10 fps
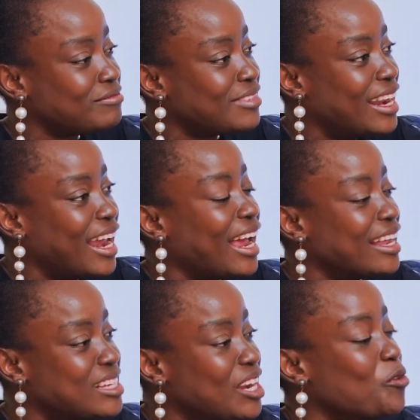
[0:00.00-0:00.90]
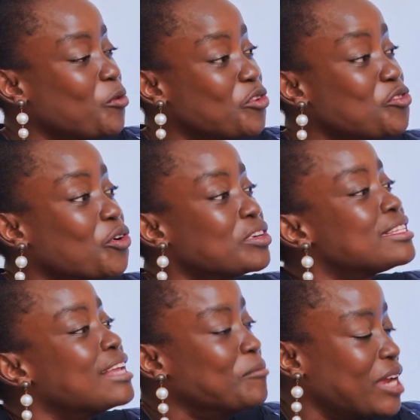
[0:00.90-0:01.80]
And like I said, the withdrawal
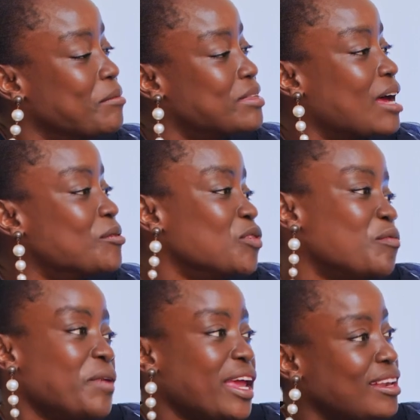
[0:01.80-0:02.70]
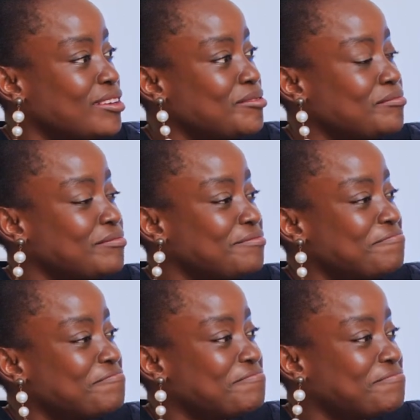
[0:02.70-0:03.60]
sometimes comes with pain.
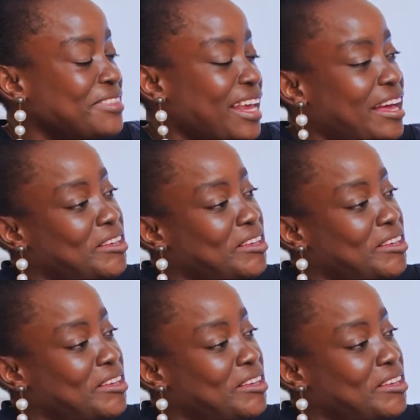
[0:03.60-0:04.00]
Yeah.